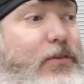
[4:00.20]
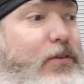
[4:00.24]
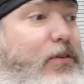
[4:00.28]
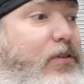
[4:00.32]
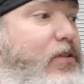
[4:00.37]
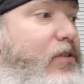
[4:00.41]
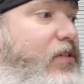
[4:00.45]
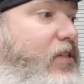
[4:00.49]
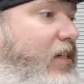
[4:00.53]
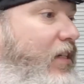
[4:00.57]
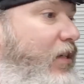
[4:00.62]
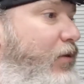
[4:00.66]
for
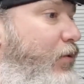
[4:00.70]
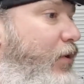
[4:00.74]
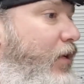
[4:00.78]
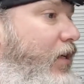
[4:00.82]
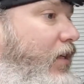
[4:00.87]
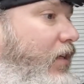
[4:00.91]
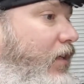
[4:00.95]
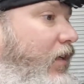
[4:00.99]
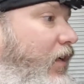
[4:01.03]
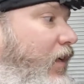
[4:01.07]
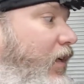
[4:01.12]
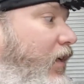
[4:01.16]
sick
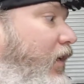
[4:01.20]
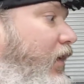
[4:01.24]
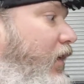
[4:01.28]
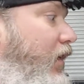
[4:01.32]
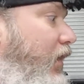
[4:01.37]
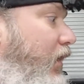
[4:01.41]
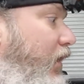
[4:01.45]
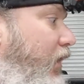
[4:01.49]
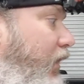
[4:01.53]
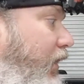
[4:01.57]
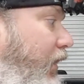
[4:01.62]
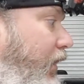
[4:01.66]
week,
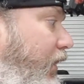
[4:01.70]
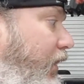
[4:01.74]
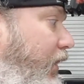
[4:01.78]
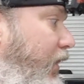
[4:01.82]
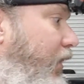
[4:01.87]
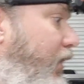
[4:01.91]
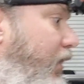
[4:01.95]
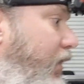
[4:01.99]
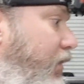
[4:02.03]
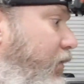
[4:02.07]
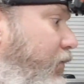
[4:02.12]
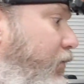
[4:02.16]

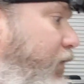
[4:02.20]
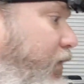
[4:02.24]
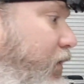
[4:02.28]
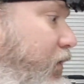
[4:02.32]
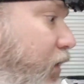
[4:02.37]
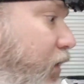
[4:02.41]
and we